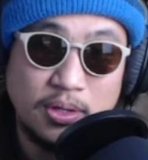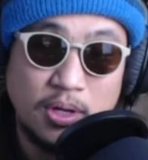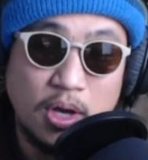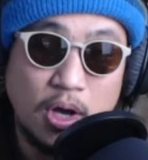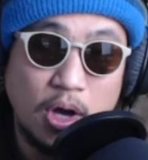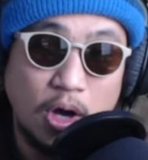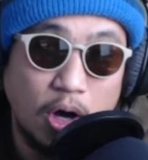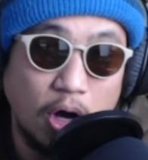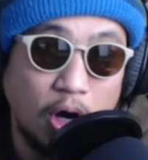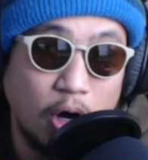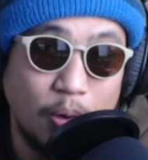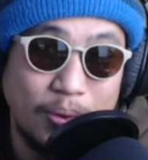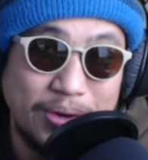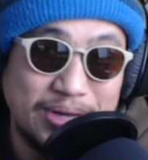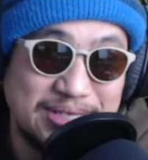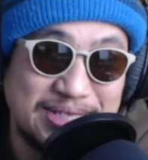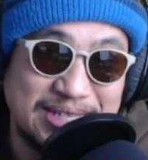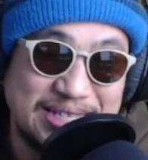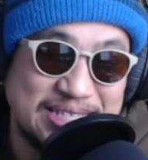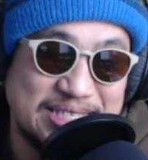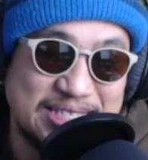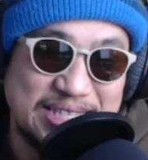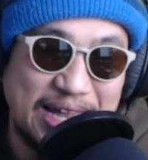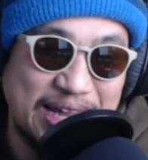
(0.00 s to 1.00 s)
Always
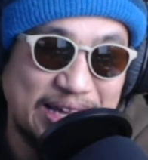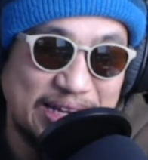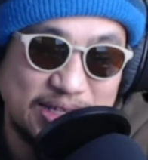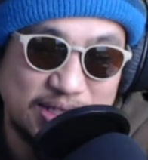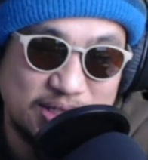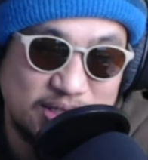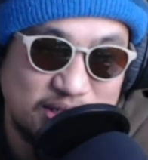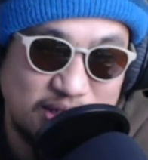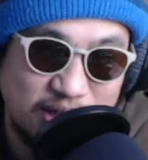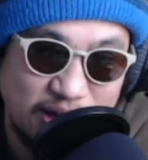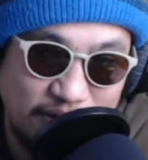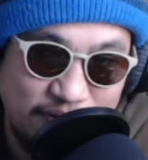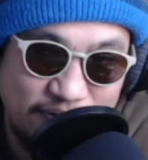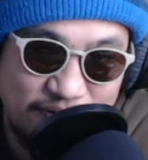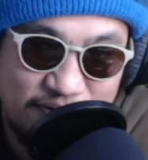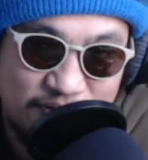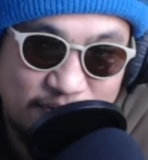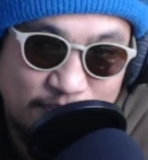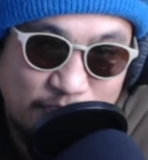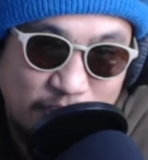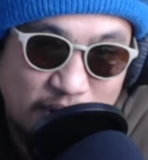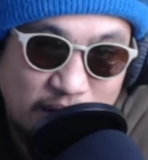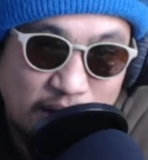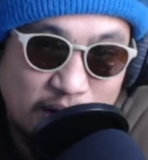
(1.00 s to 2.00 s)
exciting stuff.
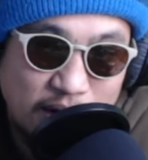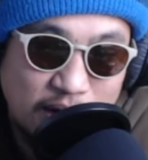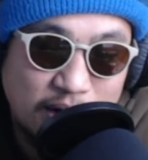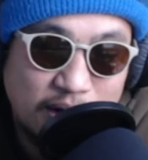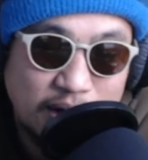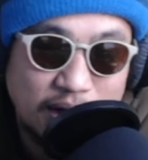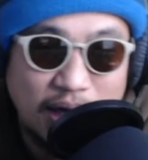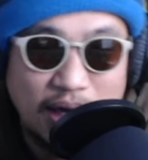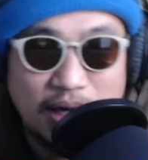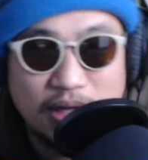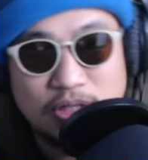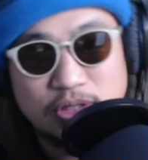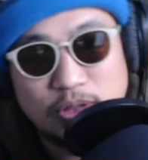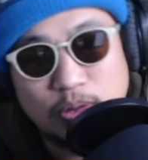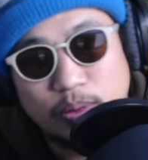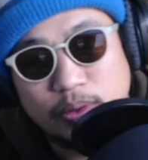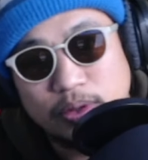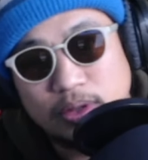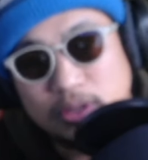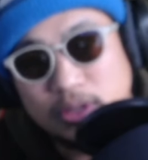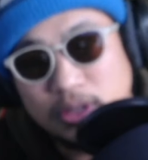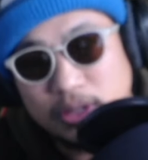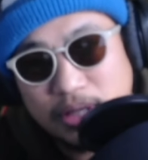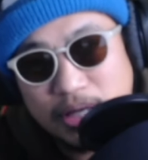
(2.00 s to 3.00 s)
Okay, so we're
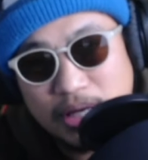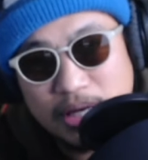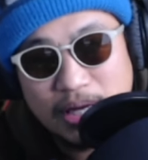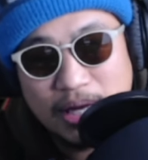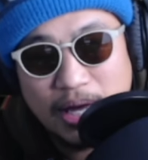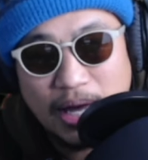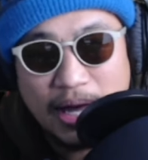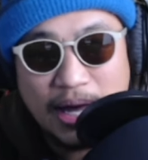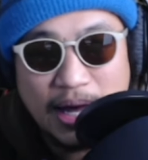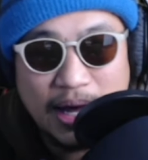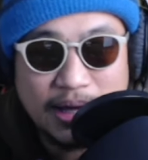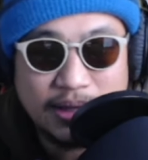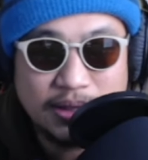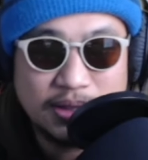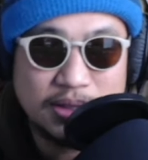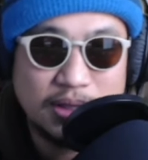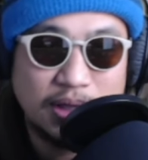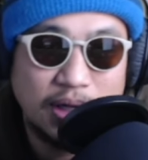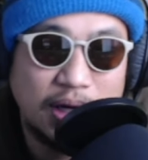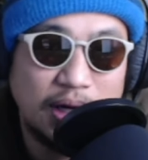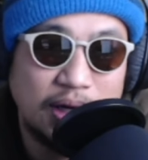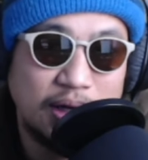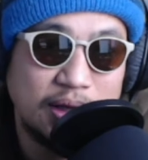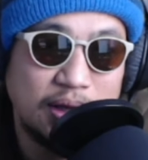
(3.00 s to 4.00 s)
looking at
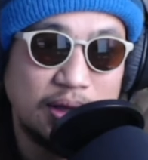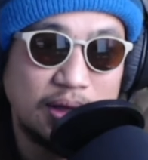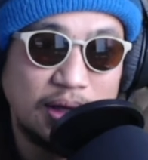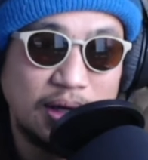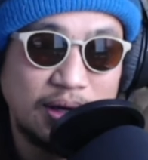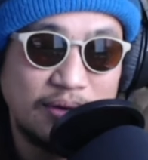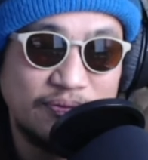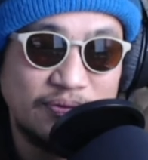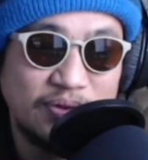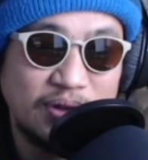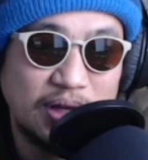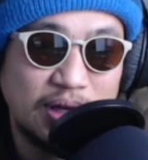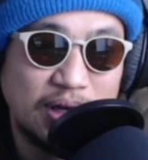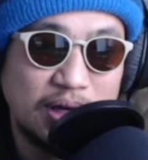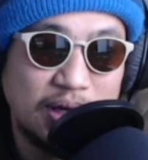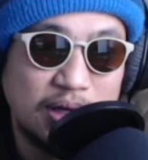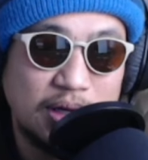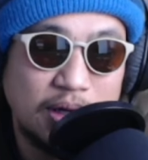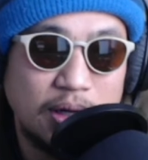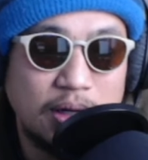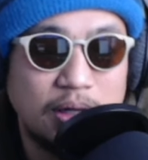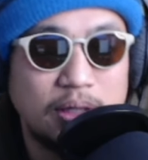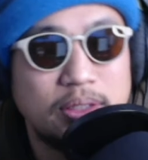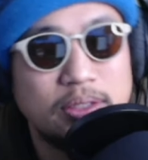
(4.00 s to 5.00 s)
a lovely,
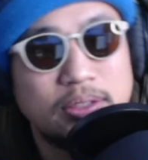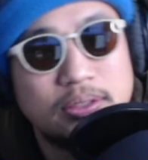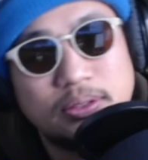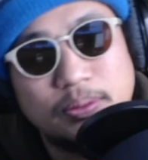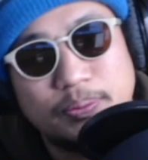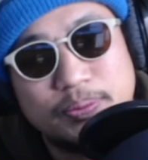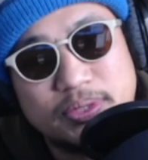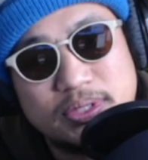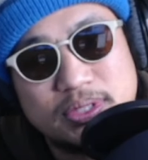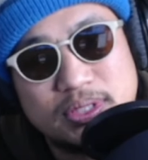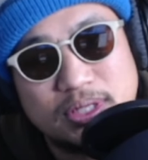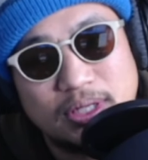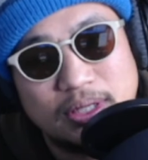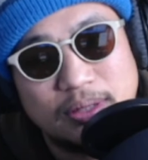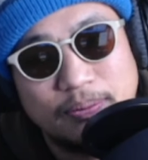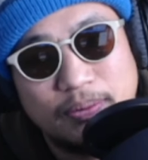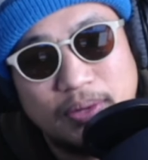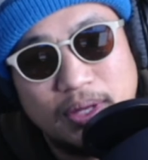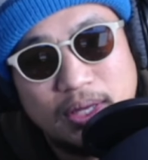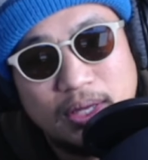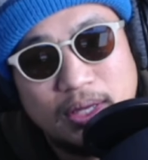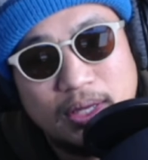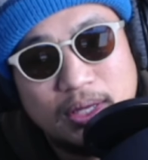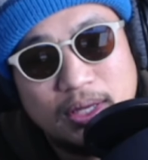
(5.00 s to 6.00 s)
let me see.
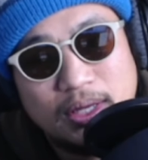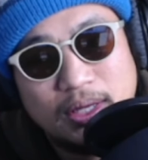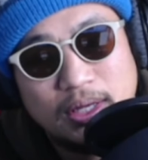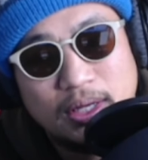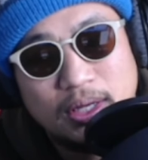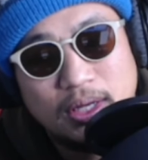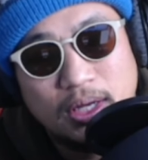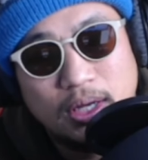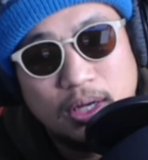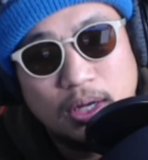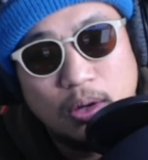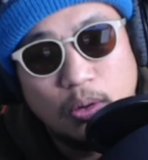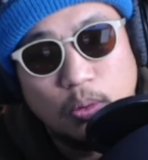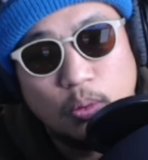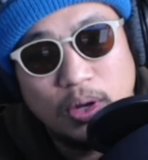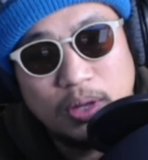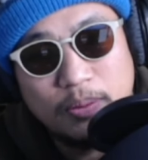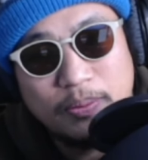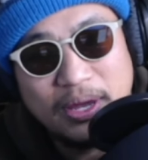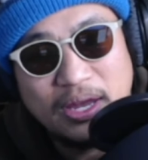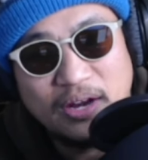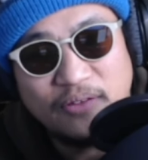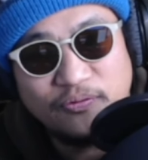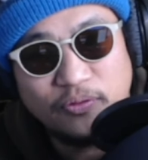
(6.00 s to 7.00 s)
1
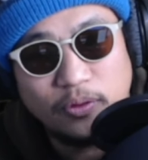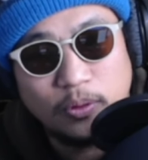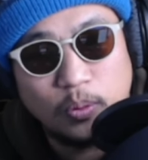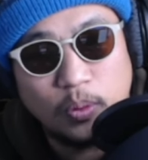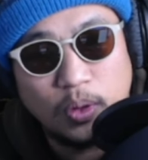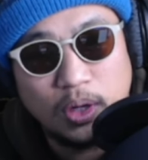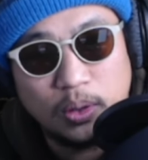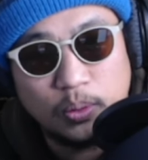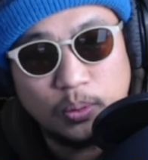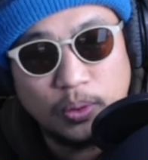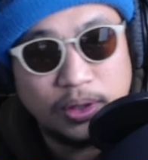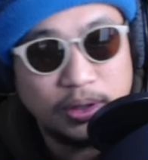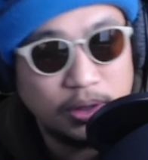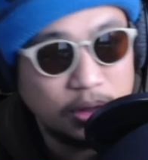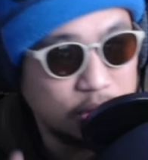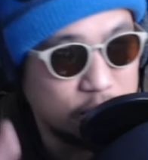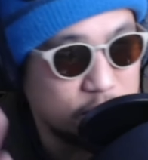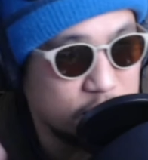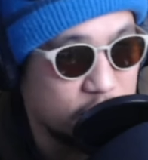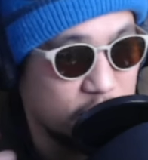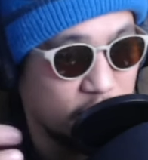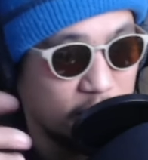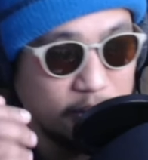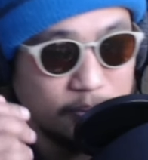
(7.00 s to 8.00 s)
mana for a 1/1. It's
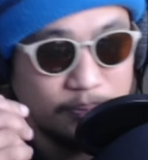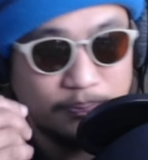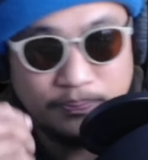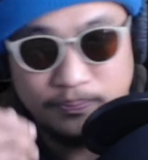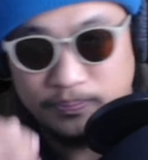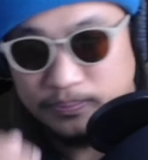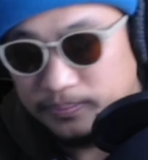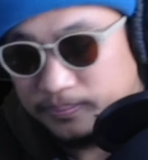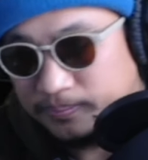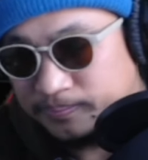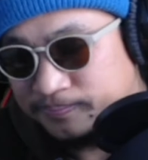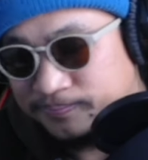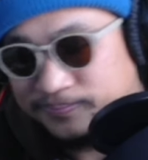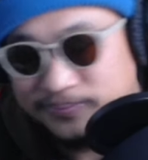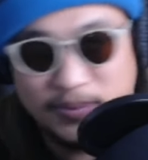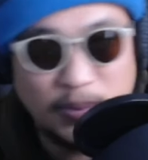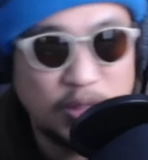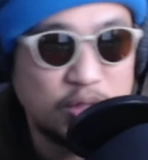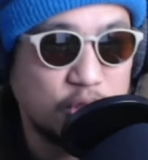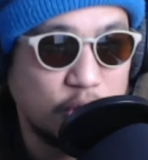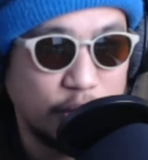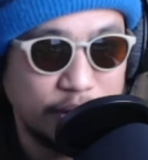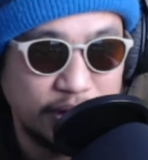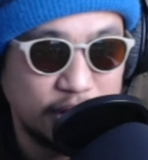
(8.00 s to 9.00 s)
good.
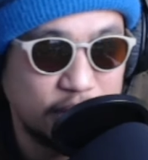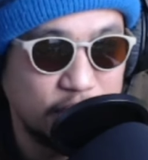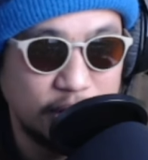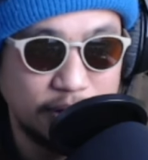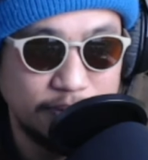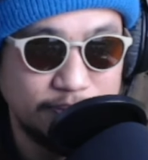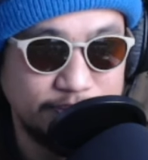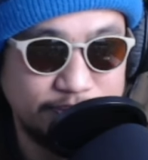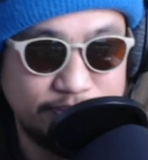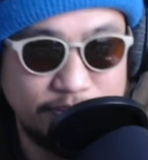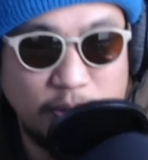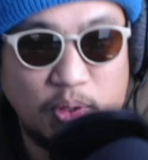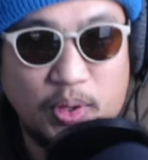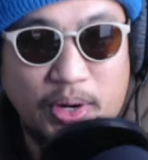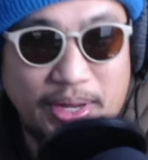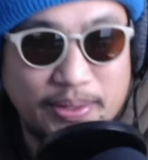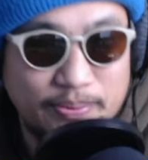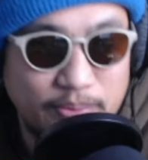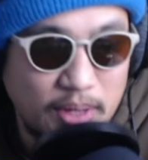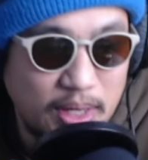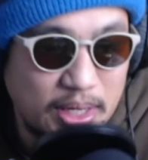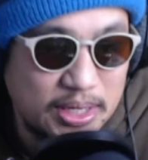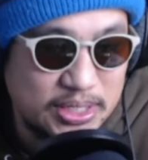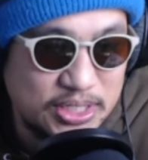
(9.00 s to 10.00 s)
It's already good. All right.
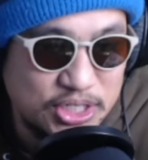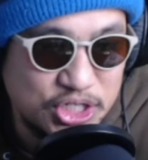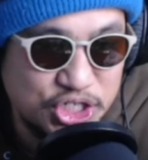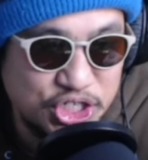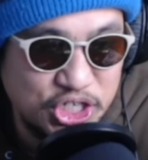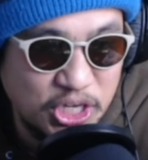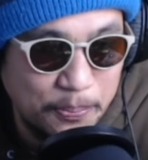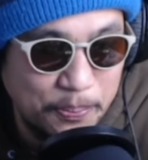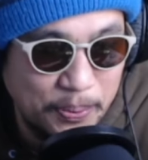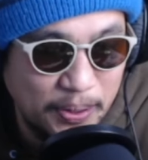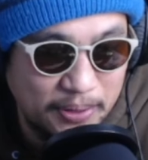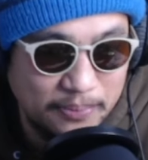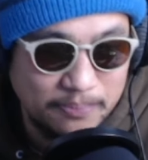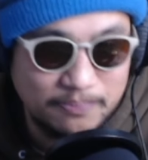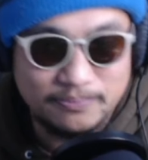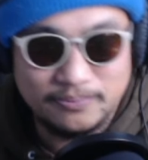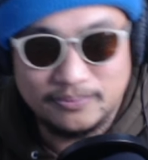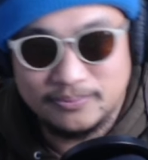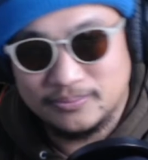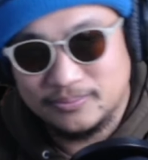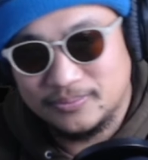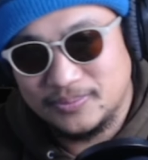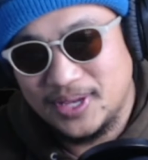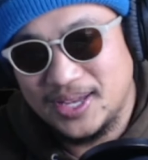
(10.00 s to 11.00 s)
Ship it.
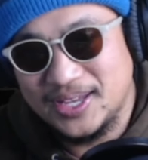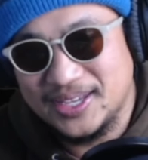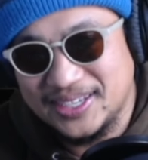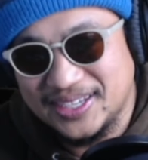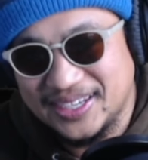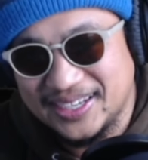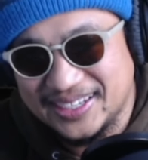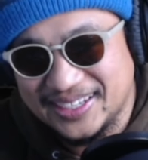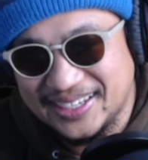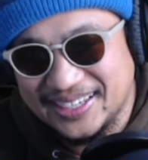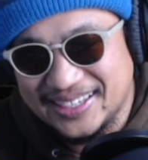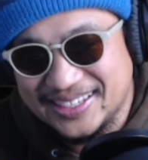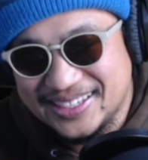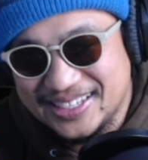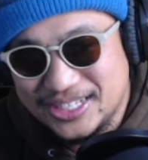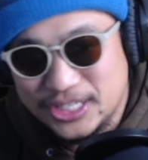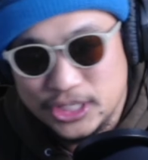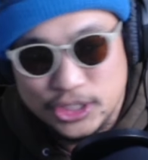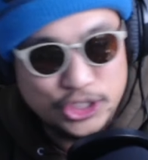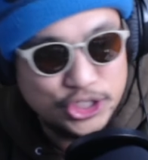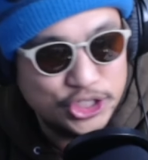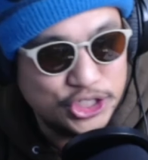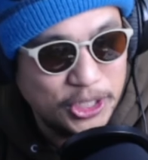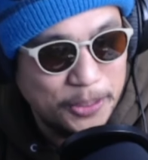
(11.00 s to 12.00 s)

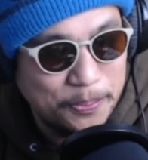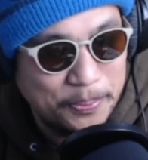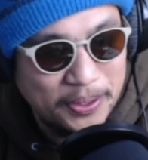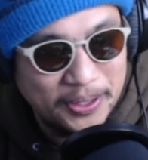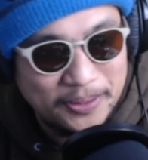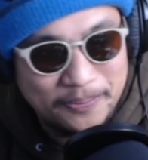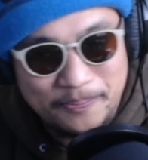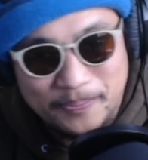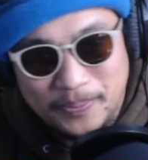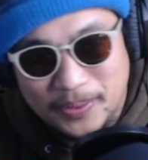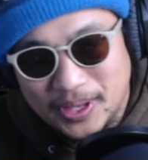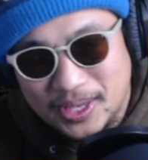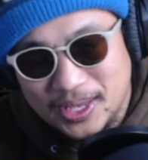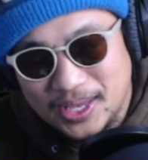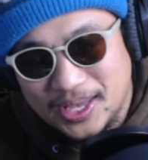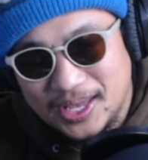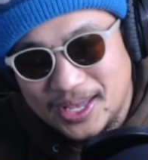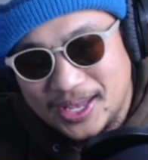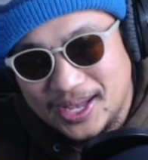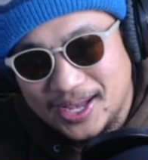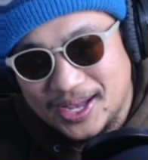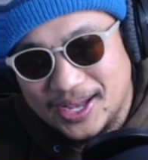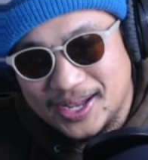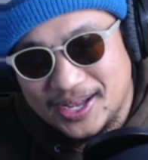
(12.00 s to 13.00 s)
Ship it.
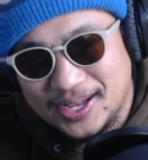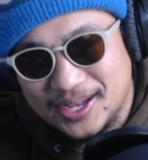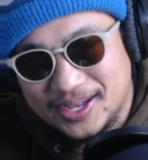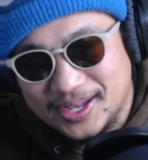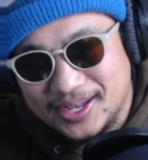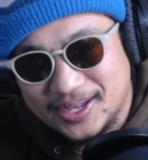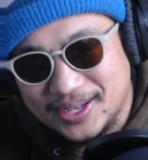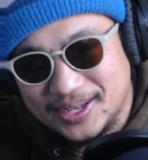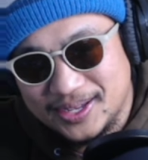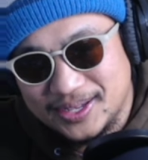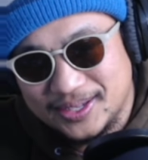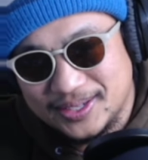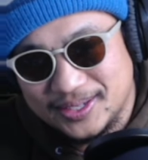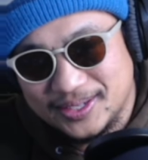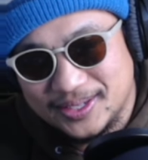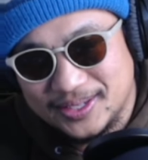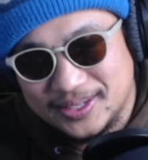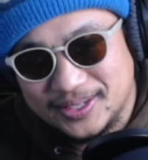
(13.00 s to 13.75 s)
But